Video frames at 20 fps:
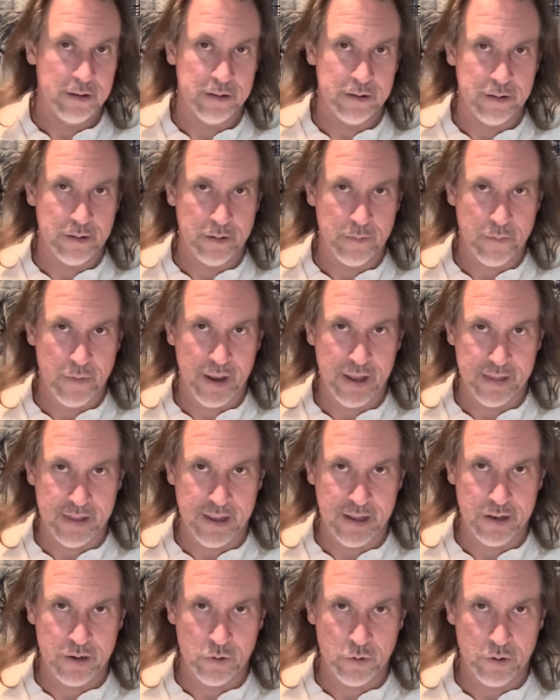Mind
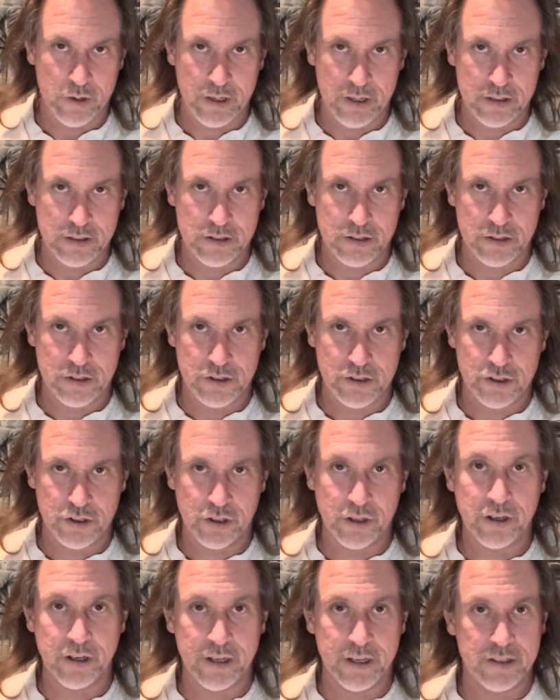that noise.
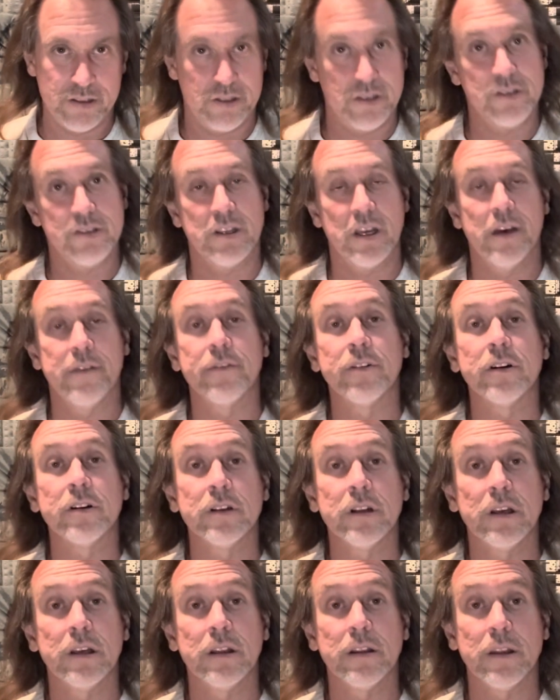Sugar has discovered
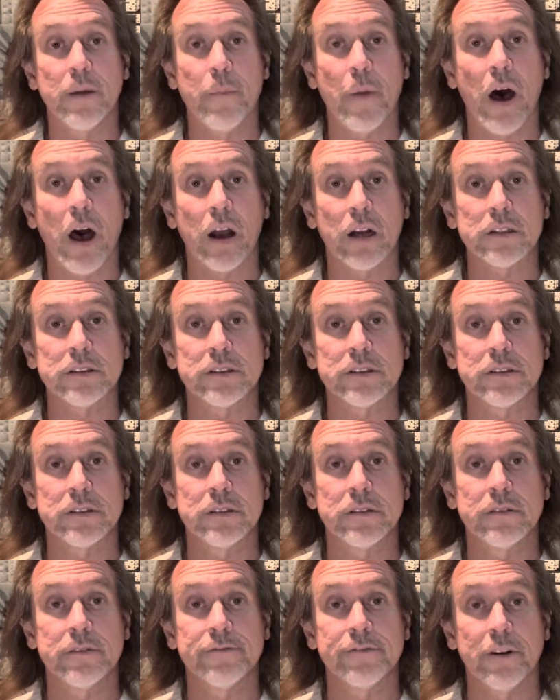the box
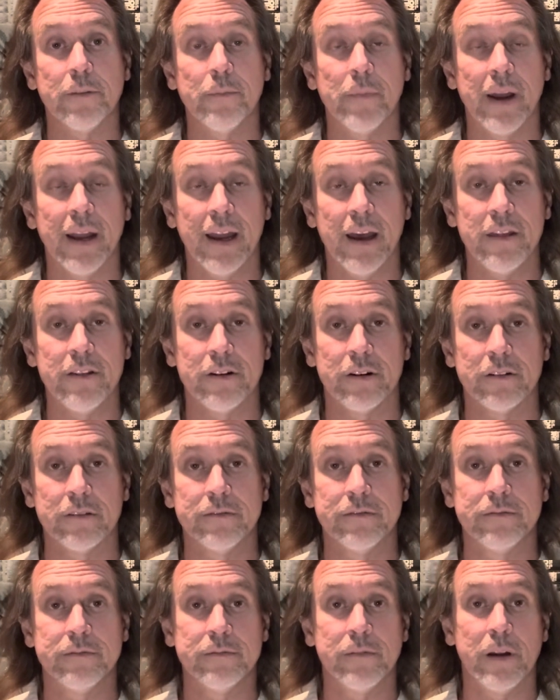from my other
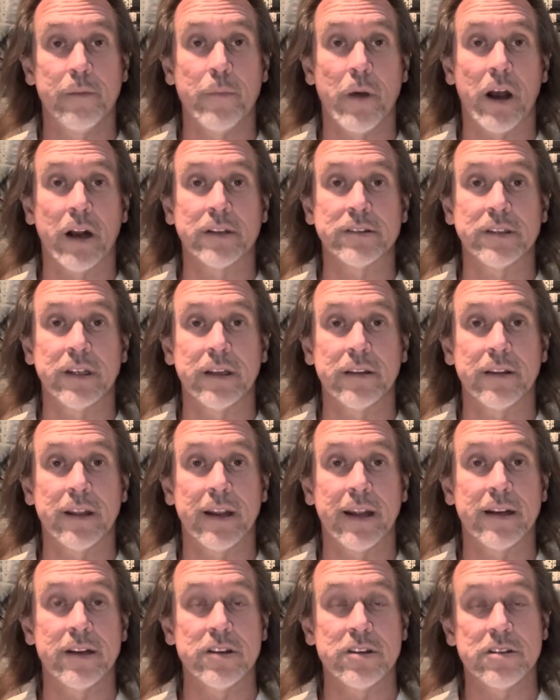unboxing that
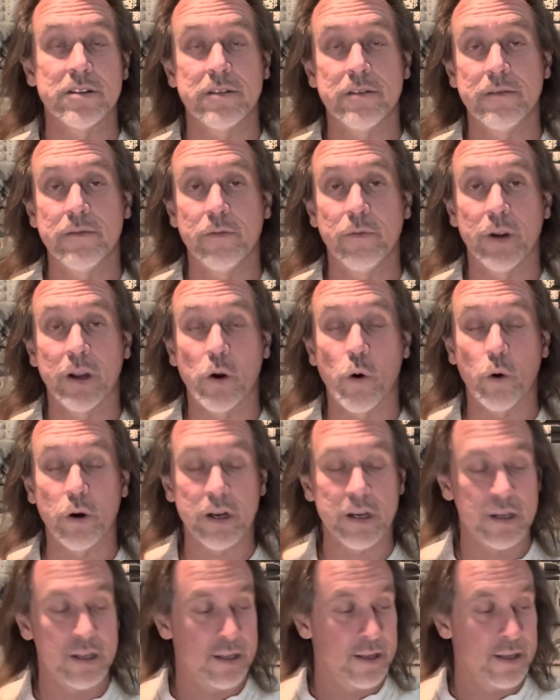I just recorded.